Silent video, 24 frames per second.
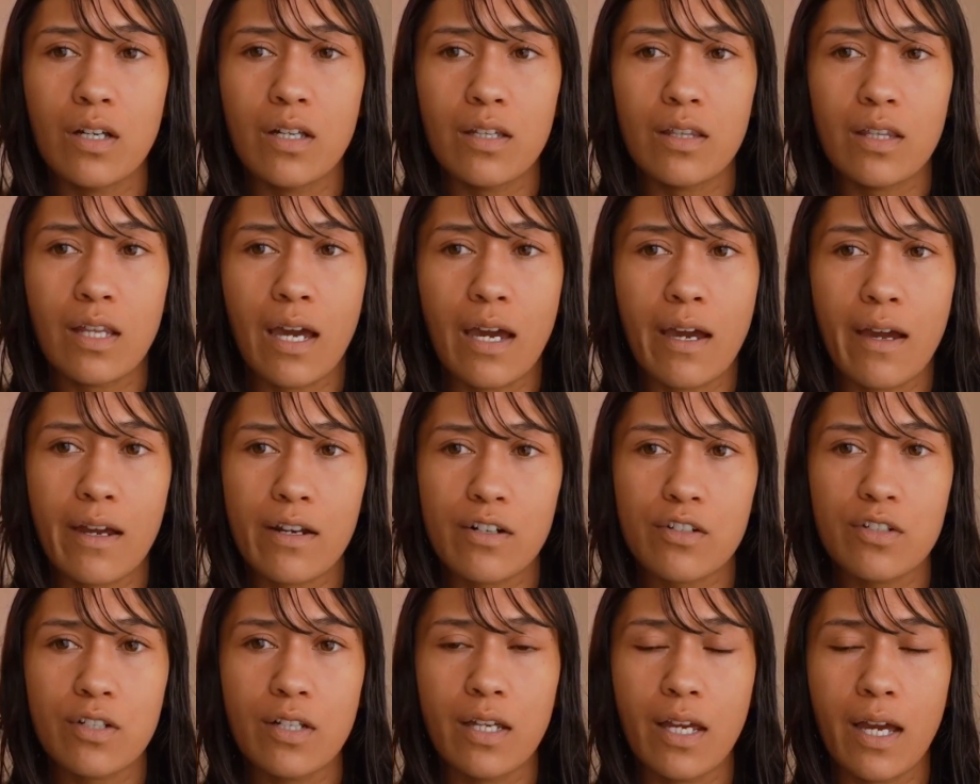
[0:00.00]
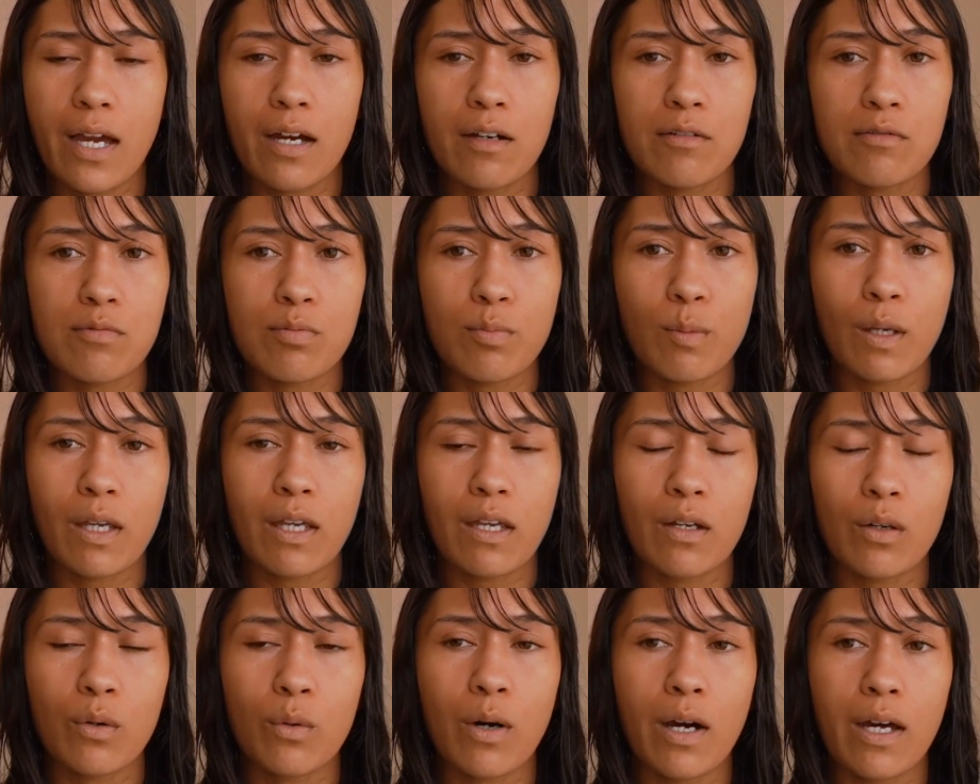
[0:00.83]
That actually helped me
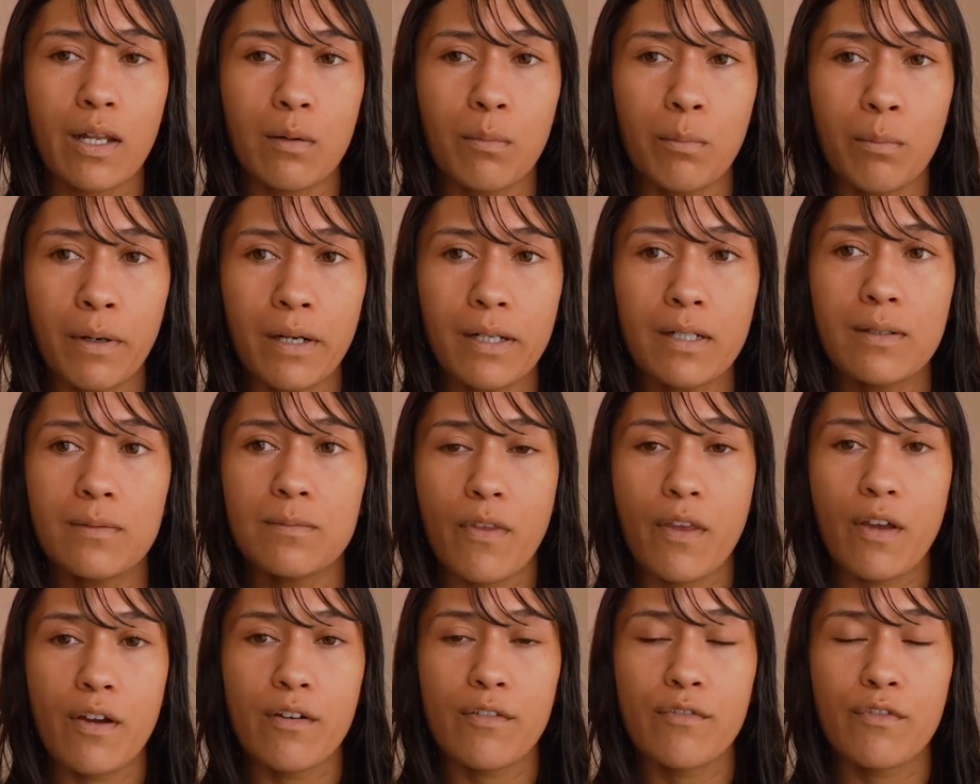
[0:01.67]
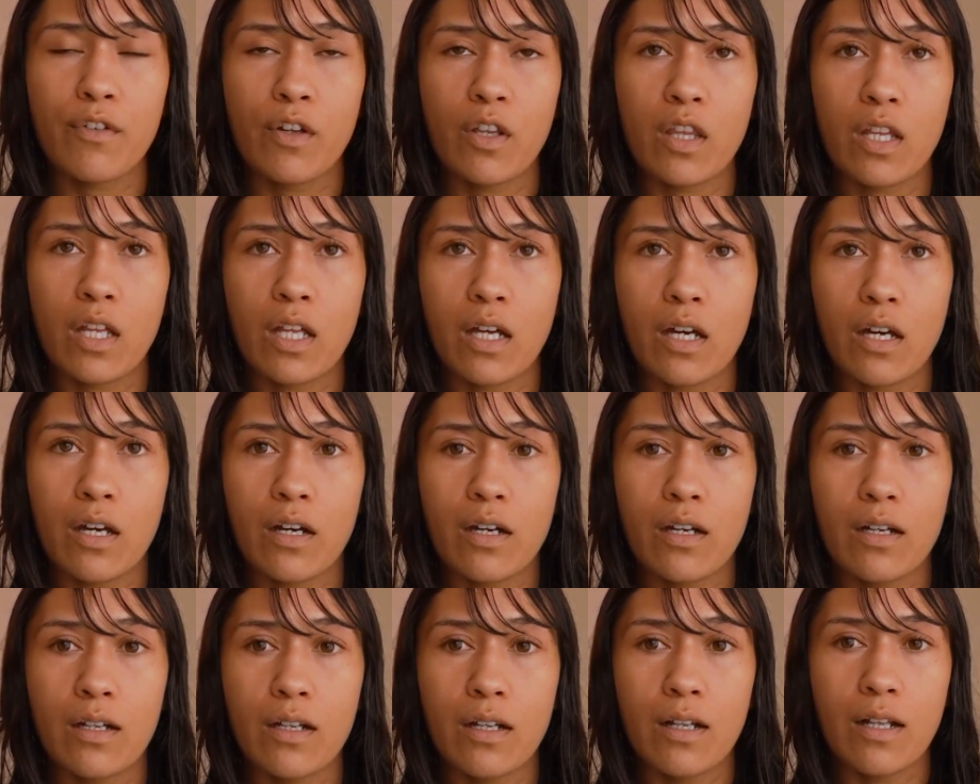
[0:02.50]
quite a bit. For
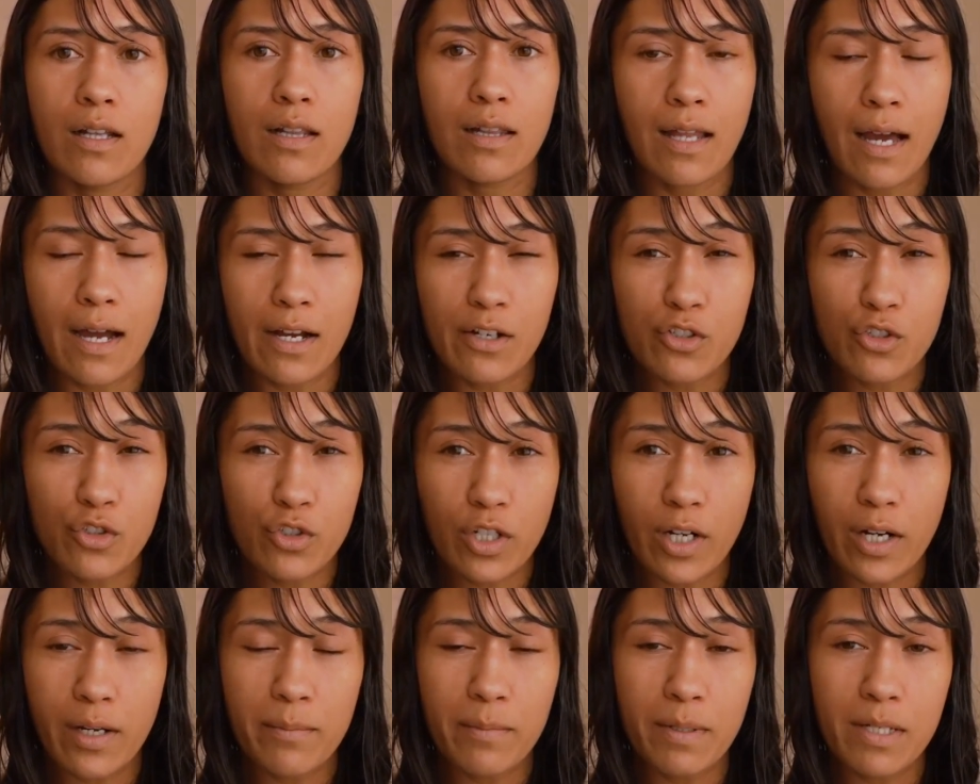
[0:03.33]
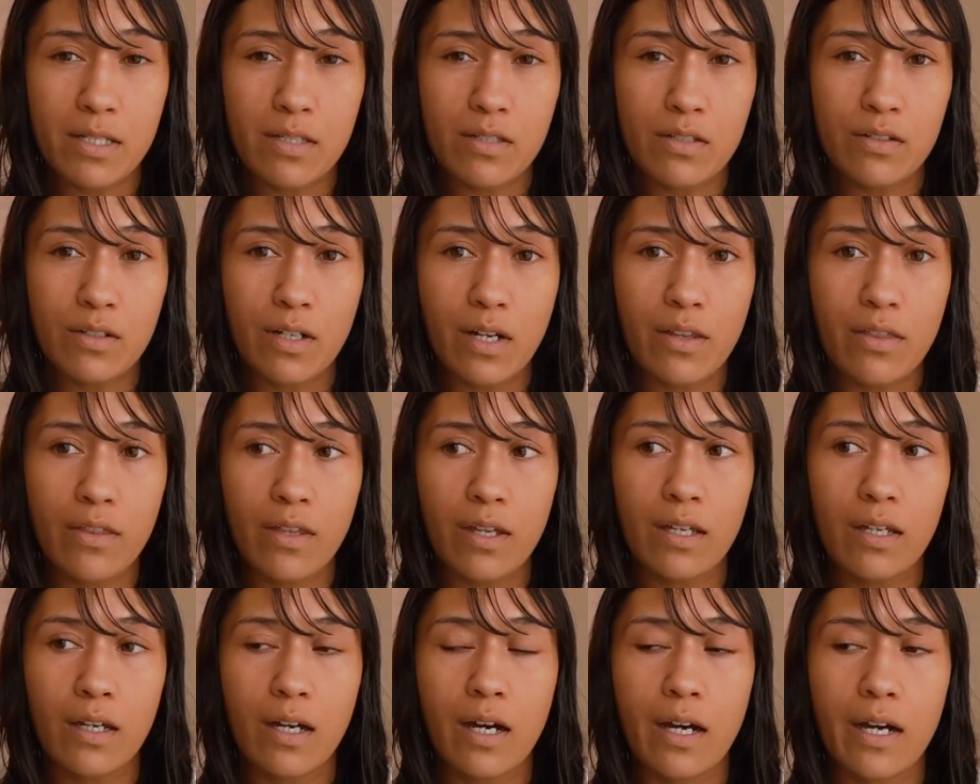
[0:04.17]
the last trimester, I
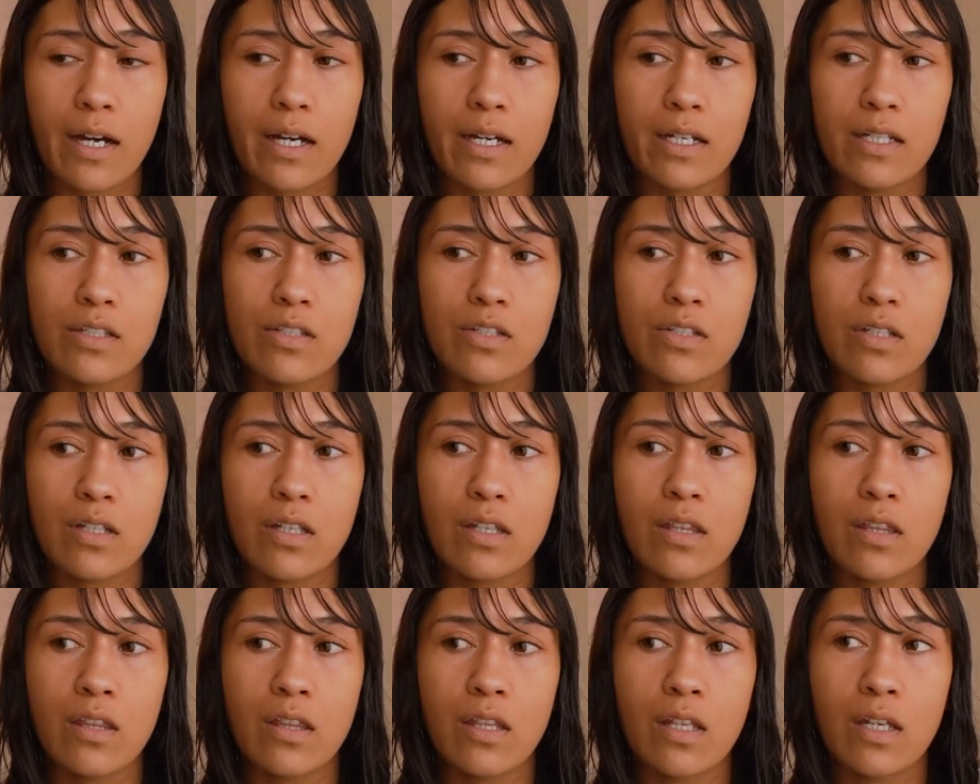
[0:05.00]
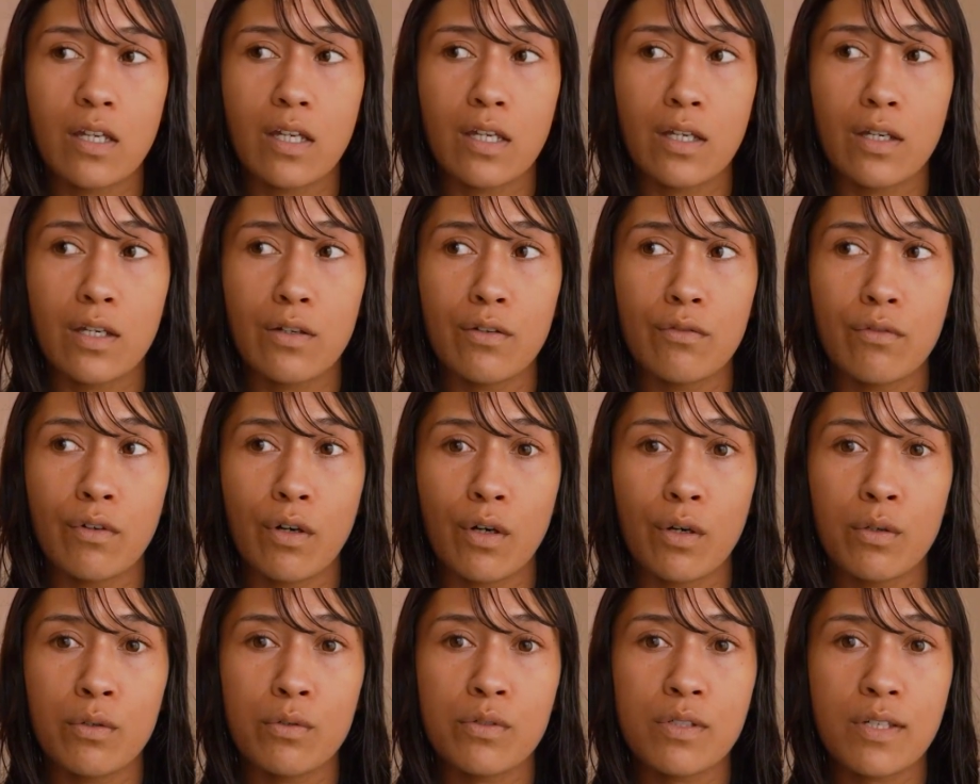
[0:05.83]
think I did the
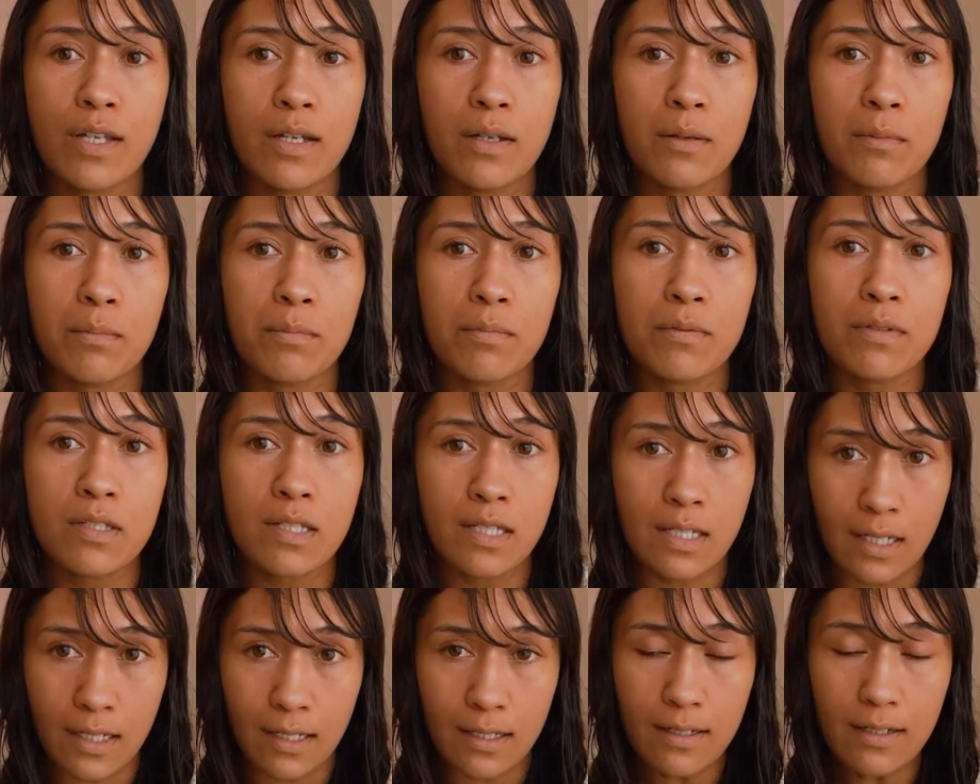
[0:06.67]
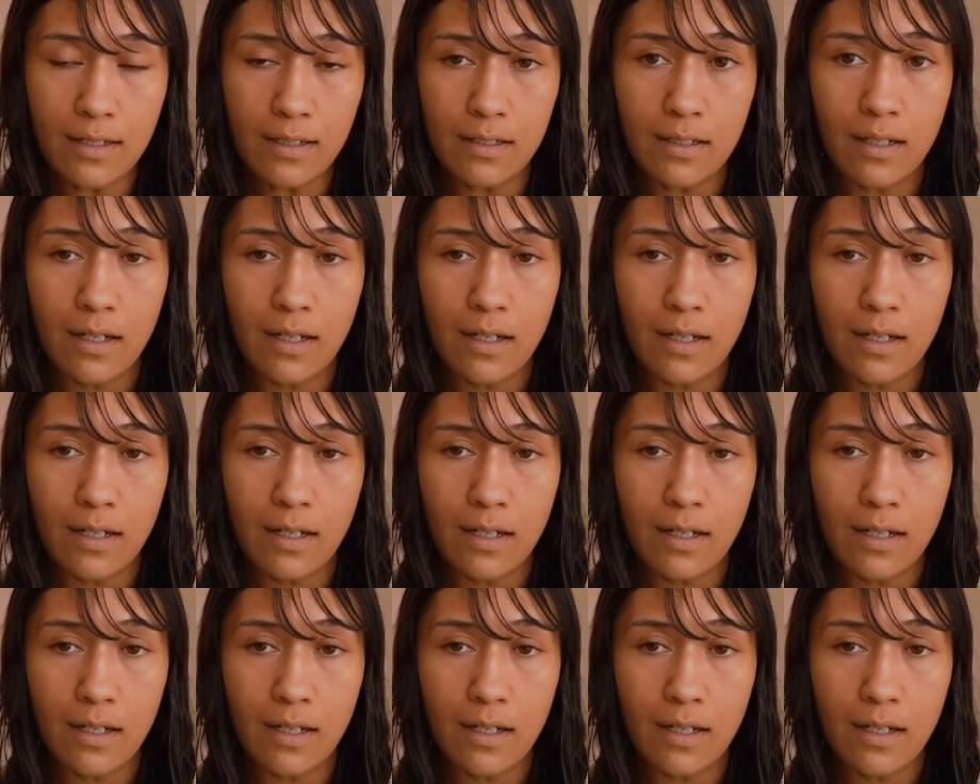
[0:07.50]
rose hip tea.